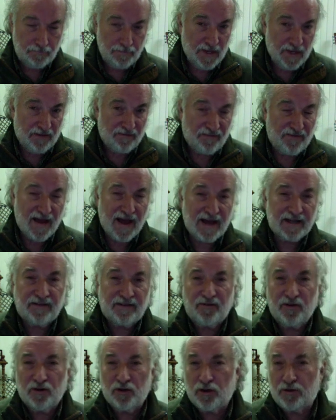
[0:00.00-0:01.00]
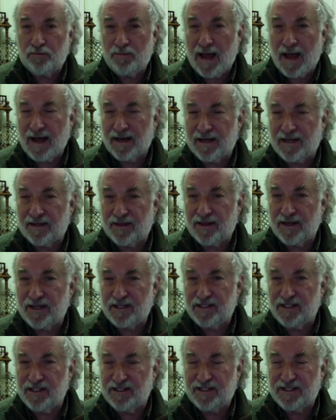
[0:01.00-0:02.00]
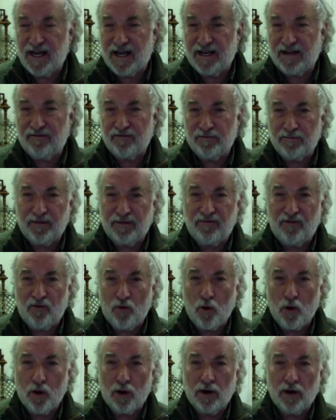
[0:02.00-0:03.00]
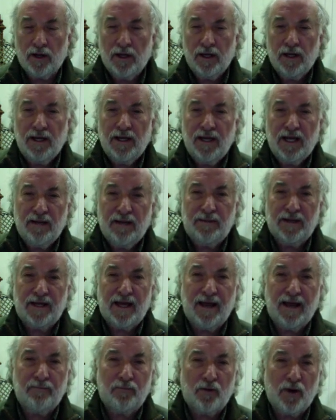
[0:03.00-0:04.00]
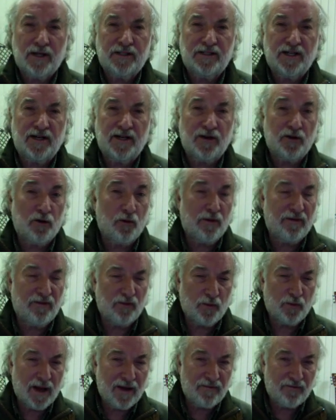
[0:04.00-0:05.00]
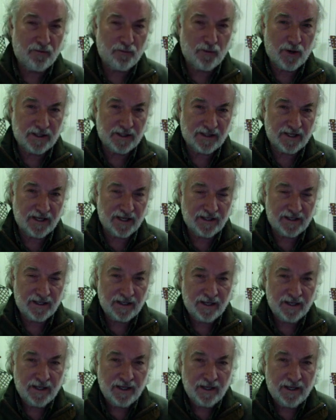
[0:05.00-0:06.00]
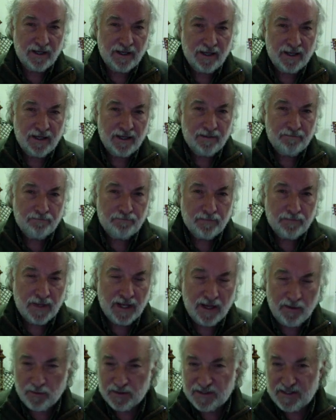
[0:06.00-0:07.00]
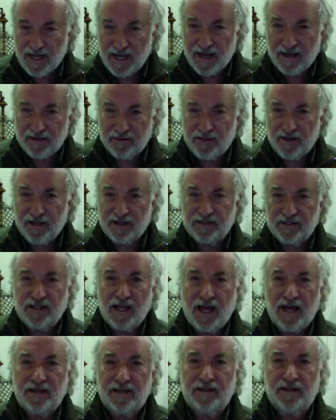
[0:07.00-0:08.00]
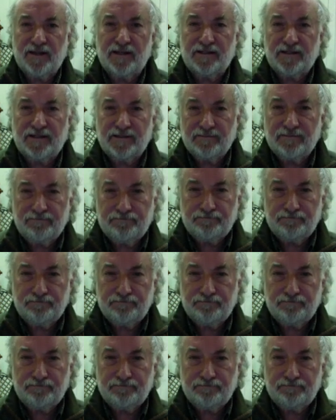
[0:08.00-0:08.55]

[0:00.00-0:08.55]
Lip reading: In fact, if you look back at things he said even before he became president or even ran for president, he was saying things like this.